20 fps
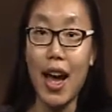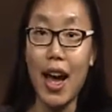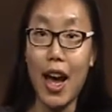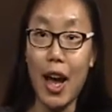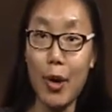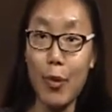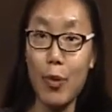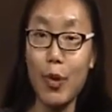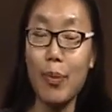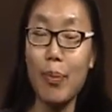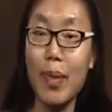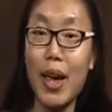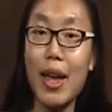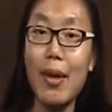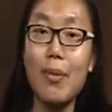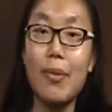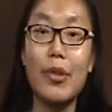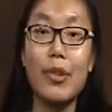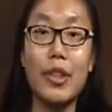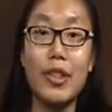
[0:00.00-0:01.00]
I
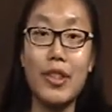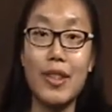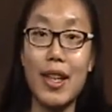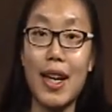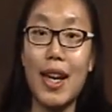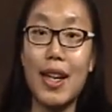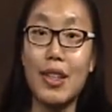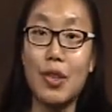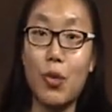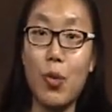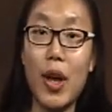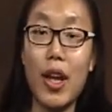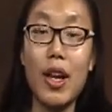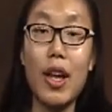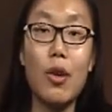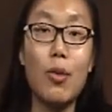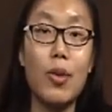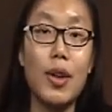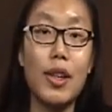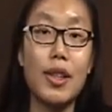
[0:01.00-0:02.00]
remember that when I
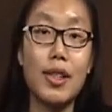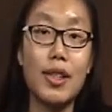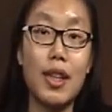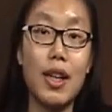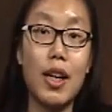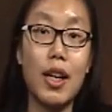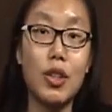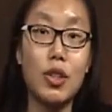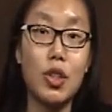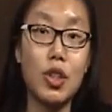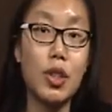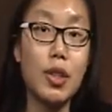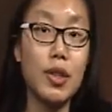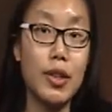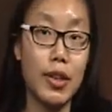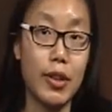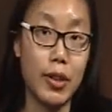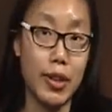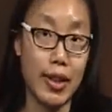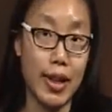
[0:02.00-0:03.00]
was a
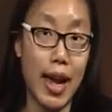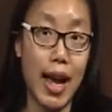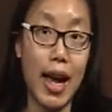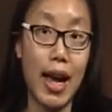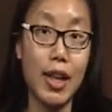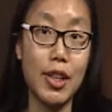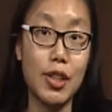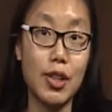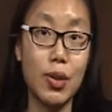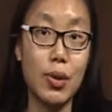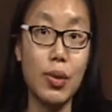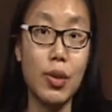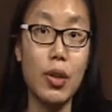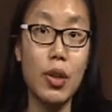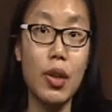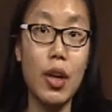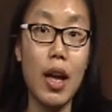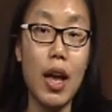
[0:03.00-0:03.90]
junior in high school,